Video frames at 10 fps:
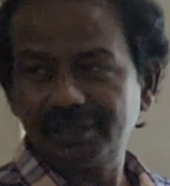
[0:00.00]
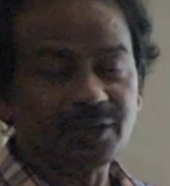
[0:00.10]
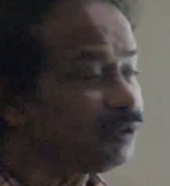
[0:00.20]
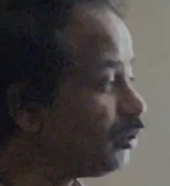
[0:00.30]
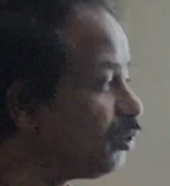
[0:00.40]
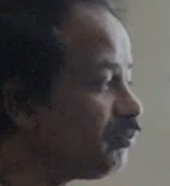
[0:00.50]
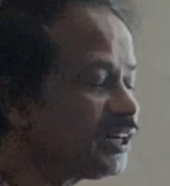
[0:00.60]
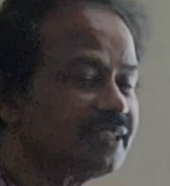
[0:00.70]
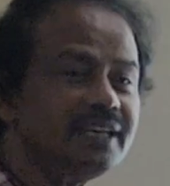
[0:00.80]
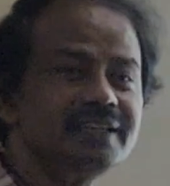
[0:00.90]
Now we will go
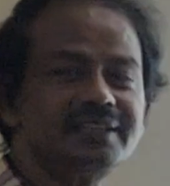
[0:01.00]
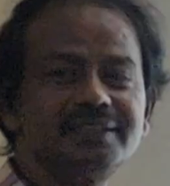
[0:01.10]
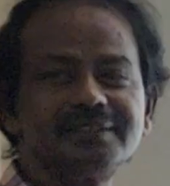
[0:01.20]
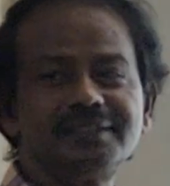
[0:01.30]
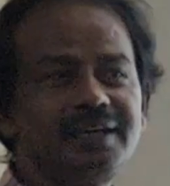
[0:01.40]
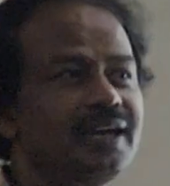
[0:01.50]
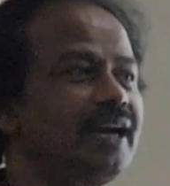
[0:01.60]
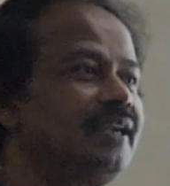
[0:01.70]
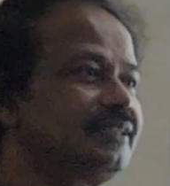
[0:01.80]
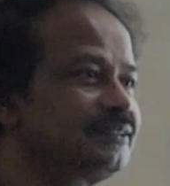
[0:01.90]
for the
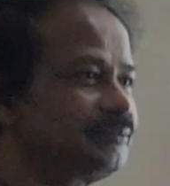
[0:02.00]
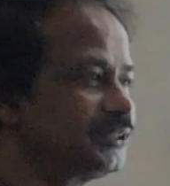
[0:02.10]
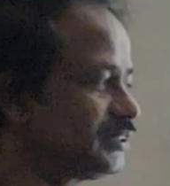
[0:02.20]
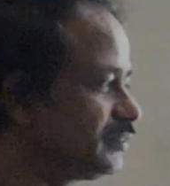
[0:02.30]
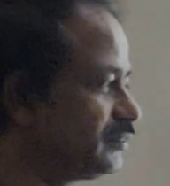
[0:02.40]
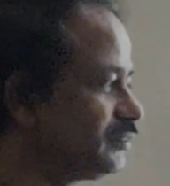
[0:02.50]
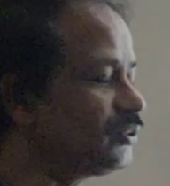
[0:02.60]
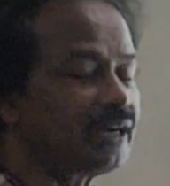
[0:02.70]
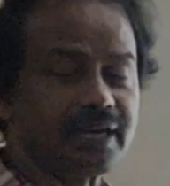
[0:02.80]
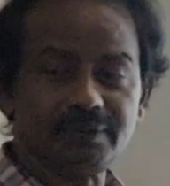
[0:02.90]
antisymmetric.
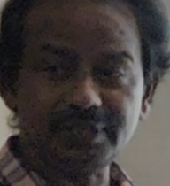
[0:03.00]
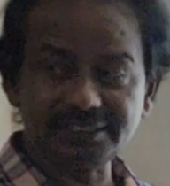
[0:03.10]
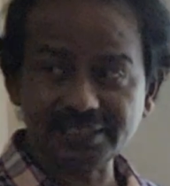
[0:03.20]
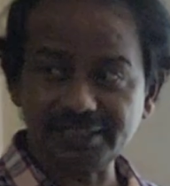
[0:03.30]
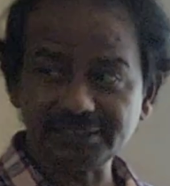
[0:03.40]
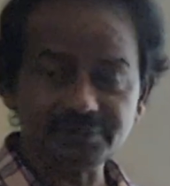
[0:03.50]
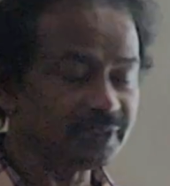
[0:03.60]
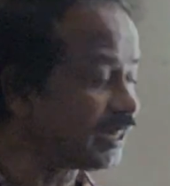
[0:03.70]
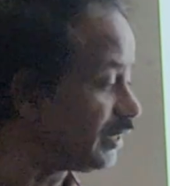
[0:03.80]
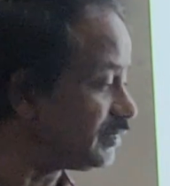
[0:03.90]
So what is the condition
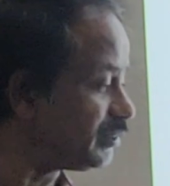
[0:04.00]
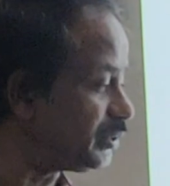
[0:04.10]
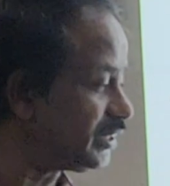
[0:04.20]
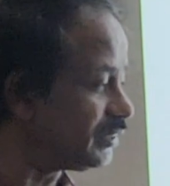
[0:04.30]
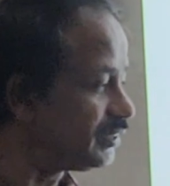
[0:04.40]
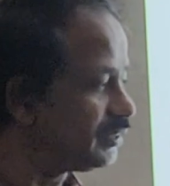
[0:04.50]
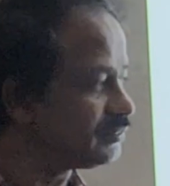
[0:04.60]
for antisymmetric?